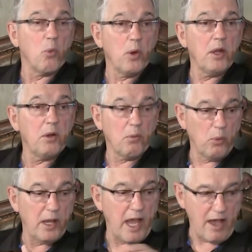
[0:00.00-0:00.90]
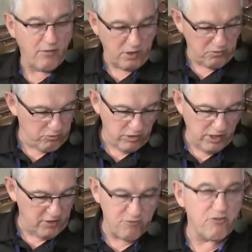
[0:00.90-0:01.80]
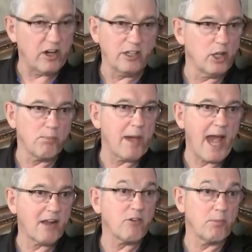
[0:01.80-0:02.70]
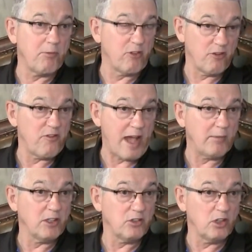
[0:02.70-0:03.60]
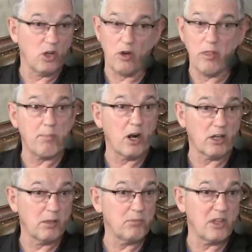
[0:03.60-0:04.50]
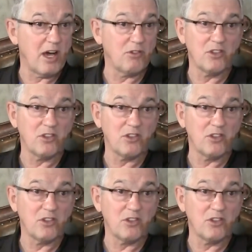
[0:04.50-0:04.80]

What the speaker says: We have a really fun little pack for families to go to the park themselves.